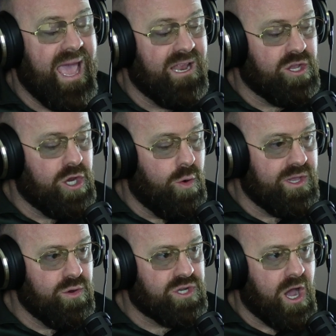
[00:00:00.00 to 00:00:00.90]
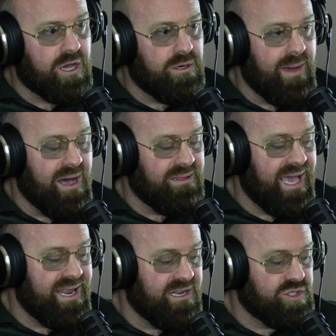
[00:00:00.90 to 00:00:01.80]
And, when you were talking about
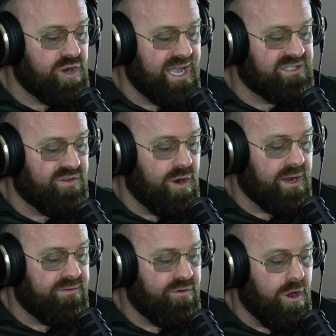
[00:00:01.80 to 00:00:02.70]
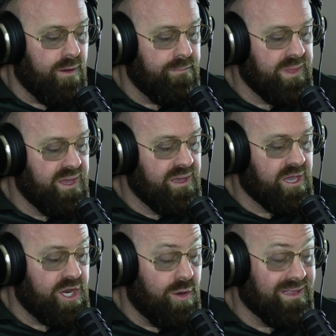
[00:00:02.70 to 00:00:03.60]
Landon transferring from,
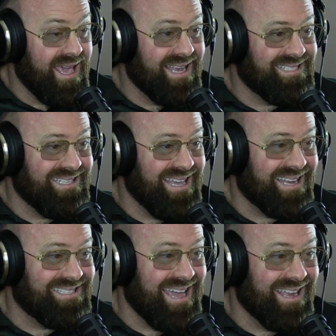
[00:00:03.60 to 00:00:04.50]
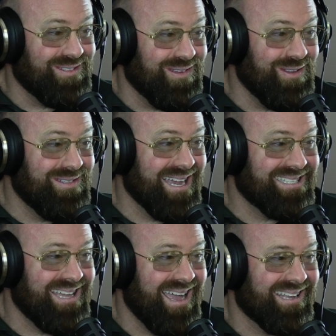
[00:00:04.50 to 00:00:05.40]
a legacy tech stack to a new tech
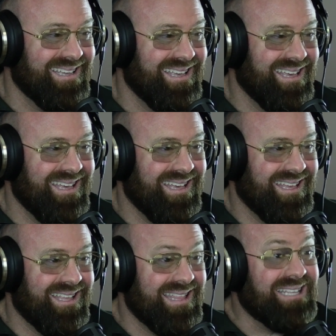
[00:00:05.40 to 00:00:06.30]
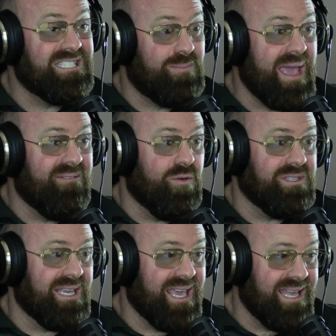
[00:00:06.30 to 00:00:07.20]
stack, that's as painful
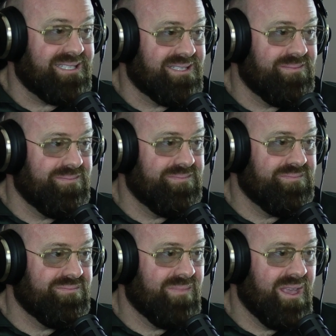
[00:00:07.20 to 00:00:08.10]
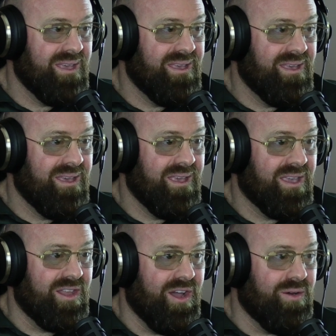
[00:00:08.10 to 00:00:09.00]
as it gets.
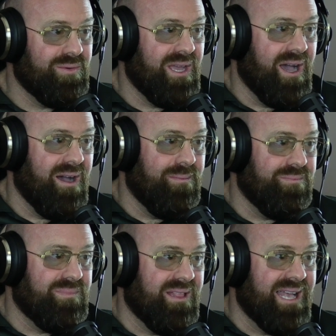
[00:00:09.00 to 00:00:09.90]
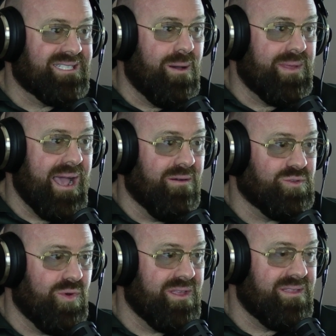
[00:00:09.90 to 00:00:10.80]
The last company I
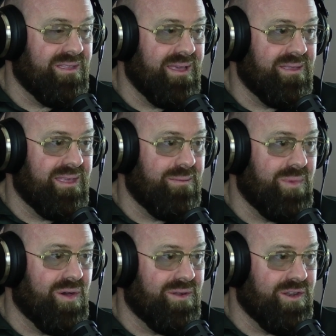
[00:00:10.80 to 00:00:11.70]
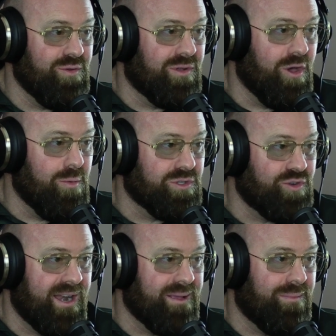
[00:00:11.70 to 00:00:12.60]
was with, they built a new global
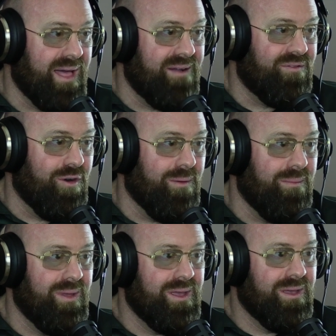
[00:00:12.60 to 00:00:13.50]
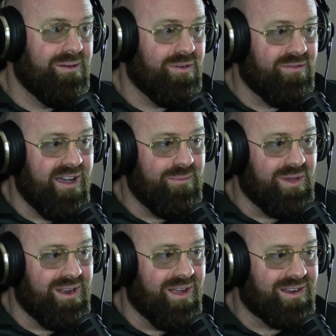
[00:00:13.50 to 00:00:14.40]
trading platform for a $5
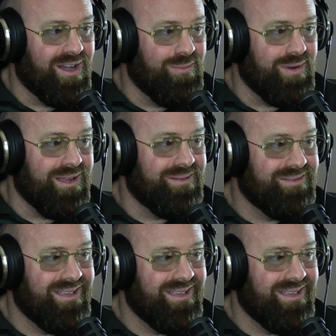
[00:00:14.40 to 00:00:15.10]
billion company.